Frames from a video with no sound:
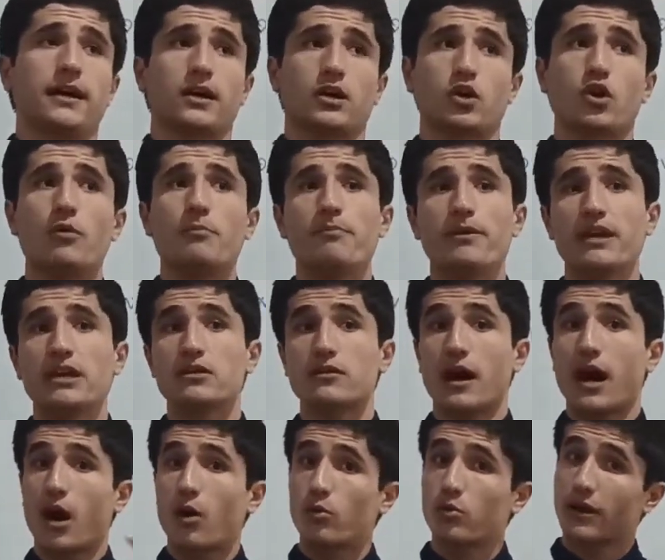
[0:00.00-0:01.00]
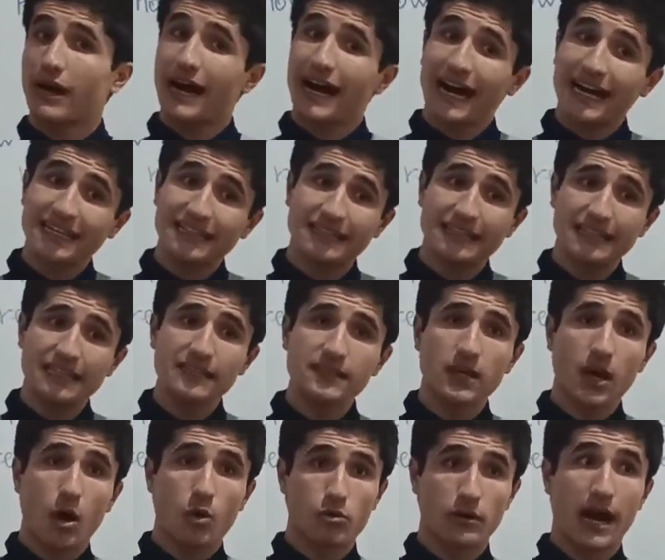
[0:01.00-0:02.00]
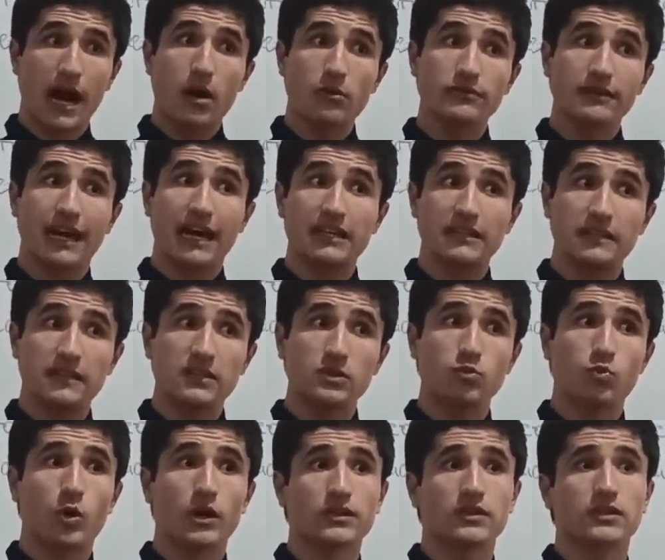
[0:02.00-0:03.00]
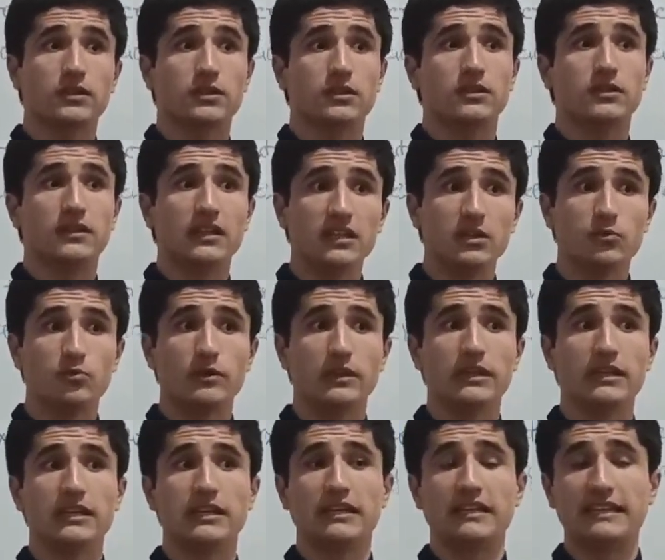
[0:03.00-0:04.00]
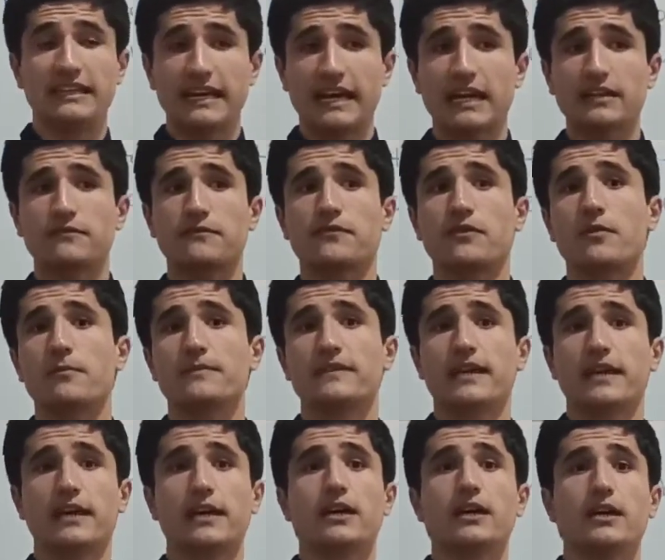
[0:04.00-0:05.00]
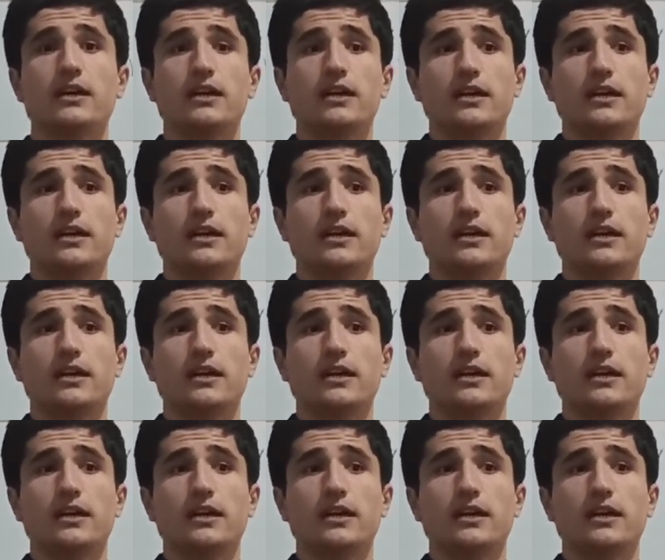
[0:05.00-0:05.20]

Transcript: compare our ideas, our own ideas, what did we get from the